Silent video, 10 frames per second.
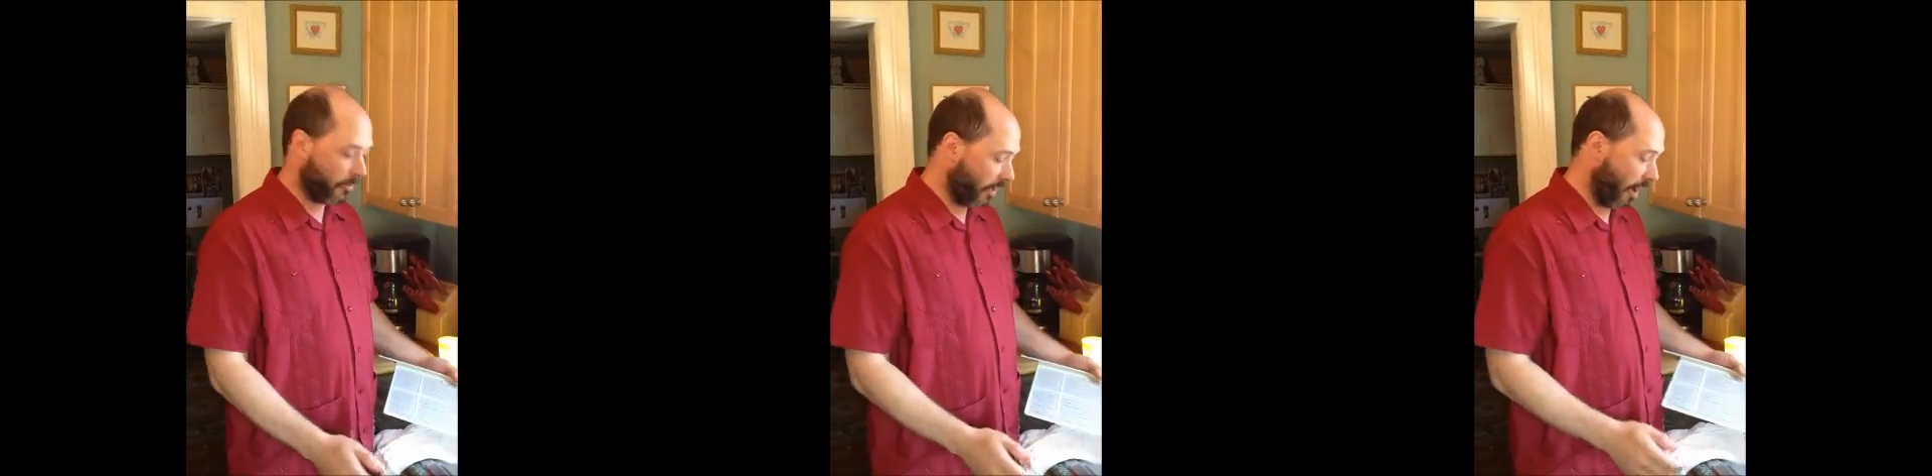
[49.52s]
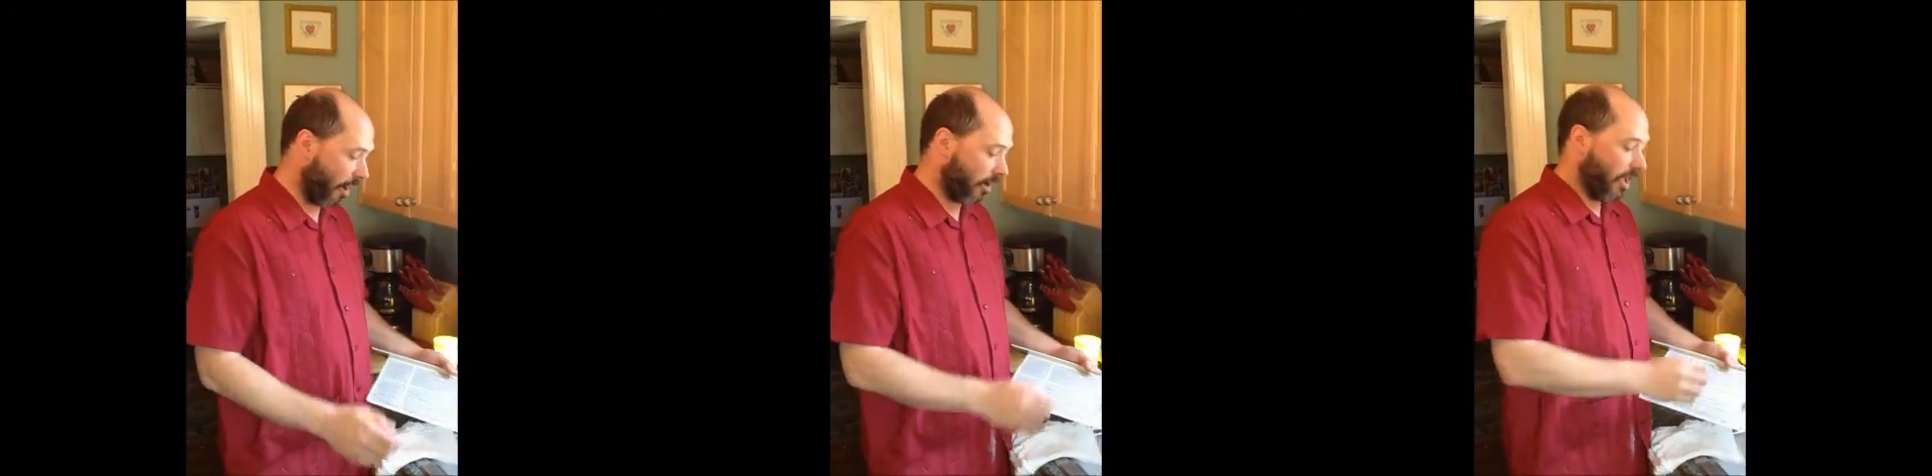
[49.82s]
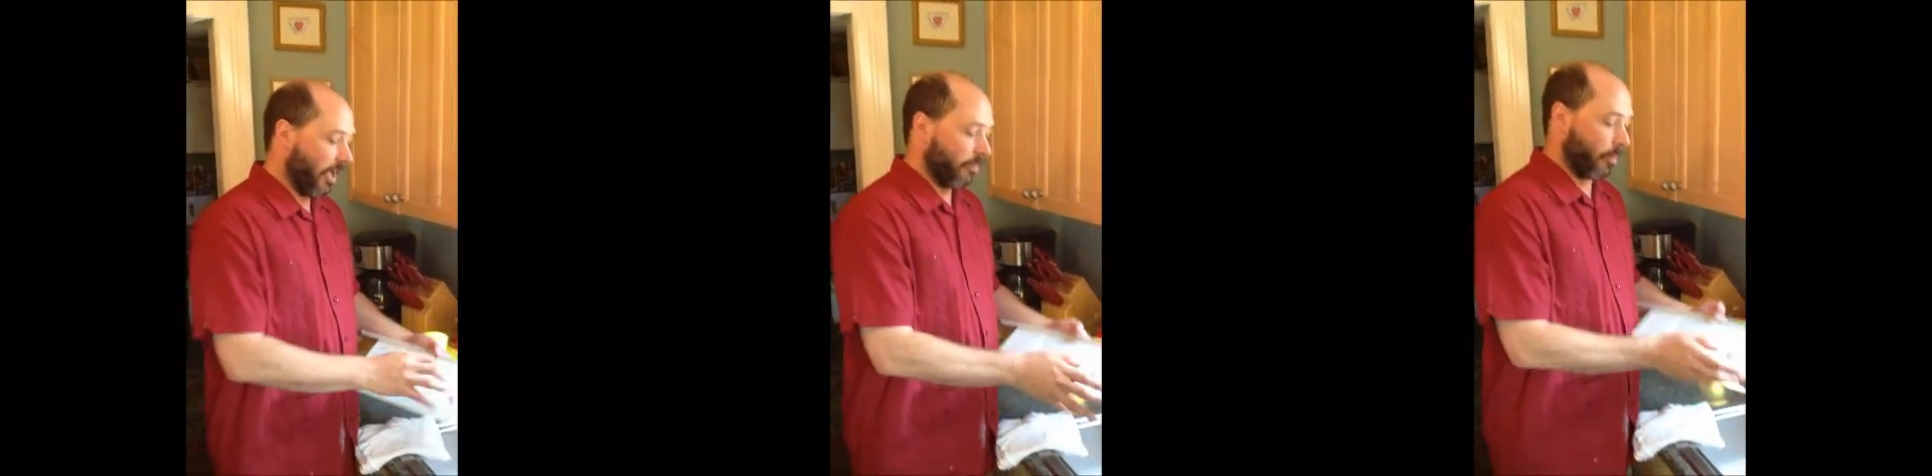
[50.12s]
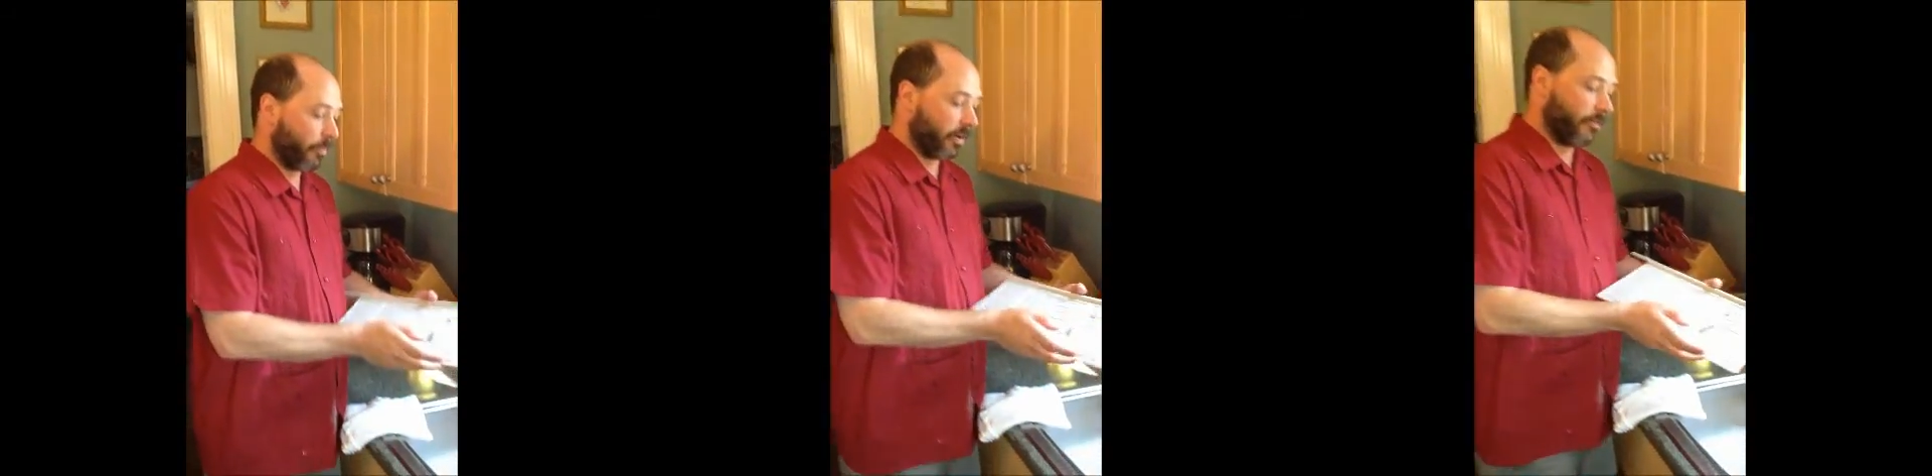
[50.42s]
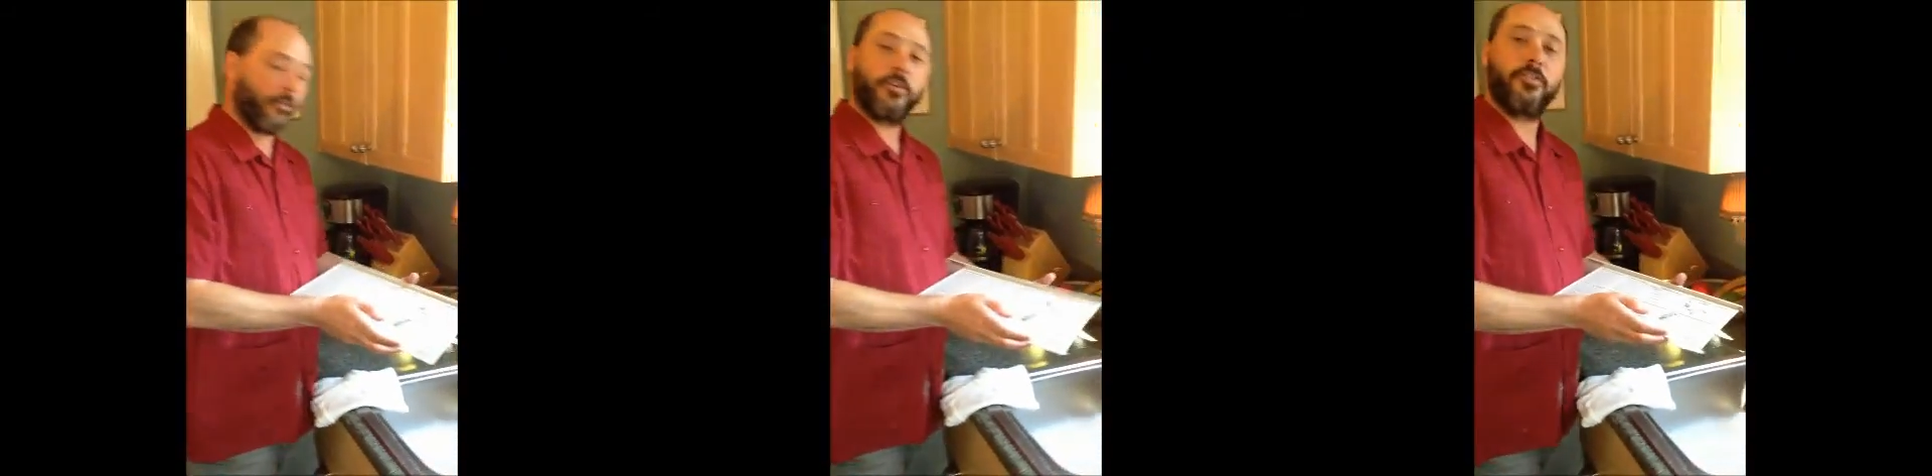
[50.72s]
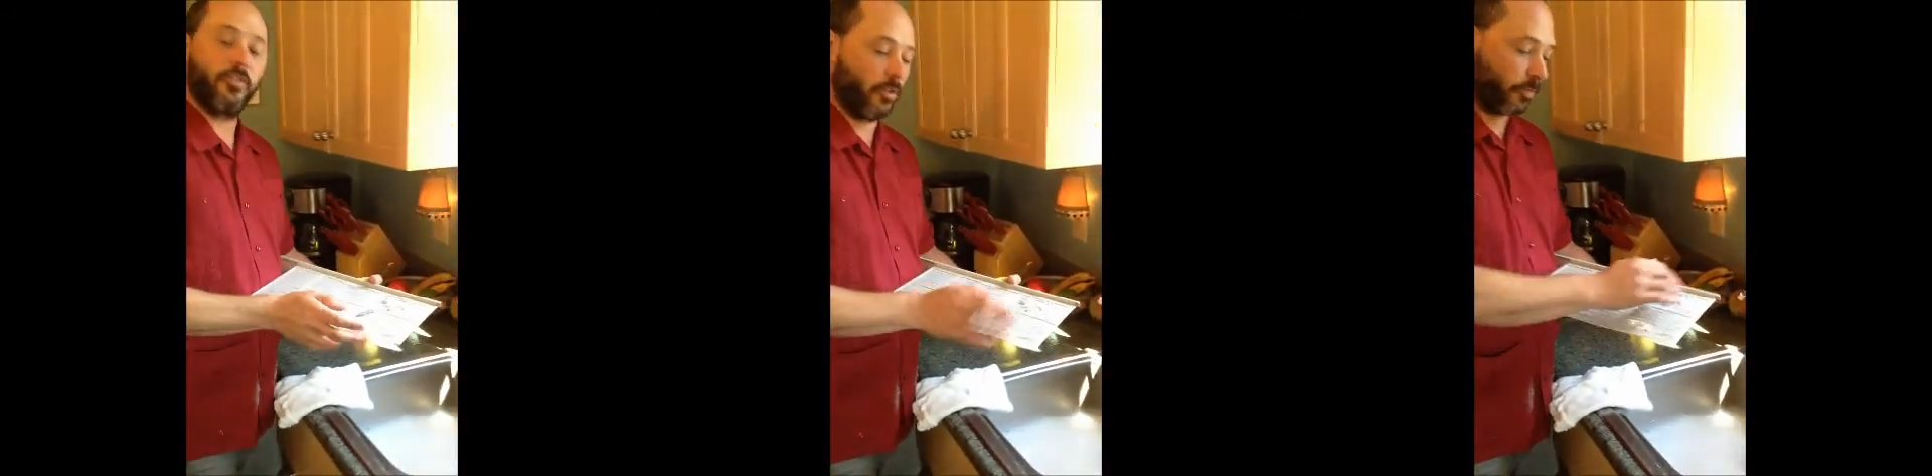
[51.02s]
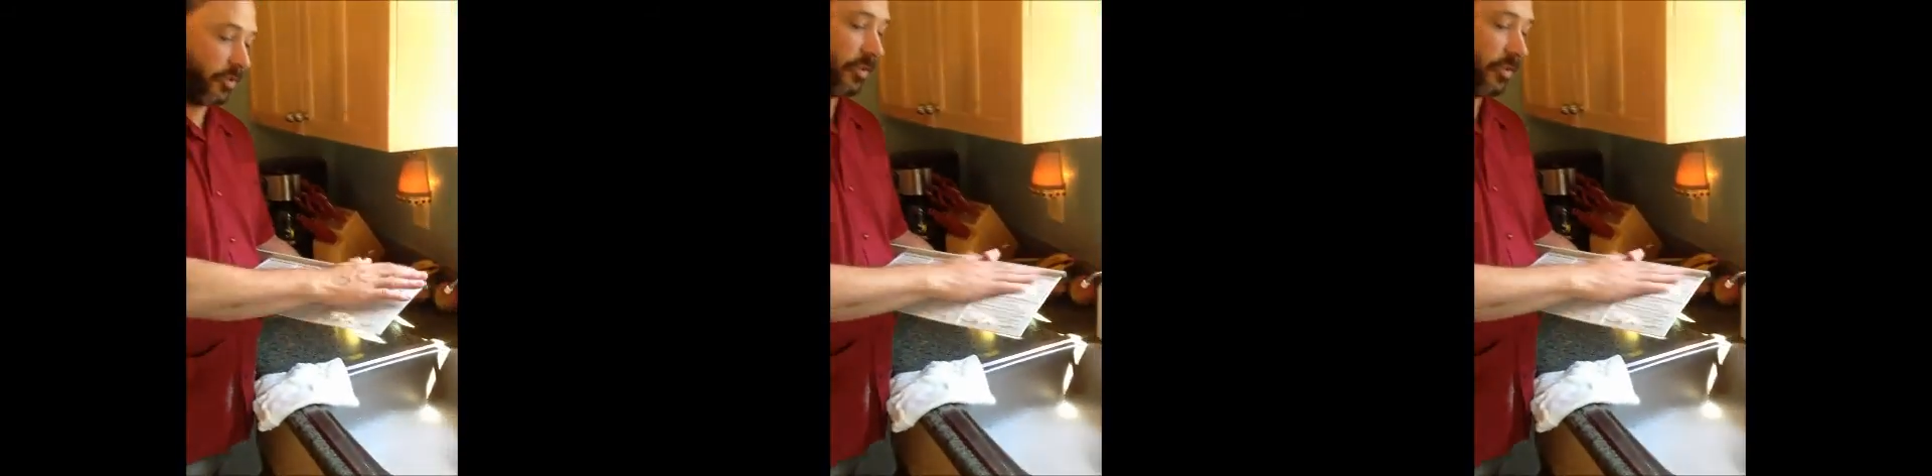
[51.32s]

here we are. And what we're going to first do is we're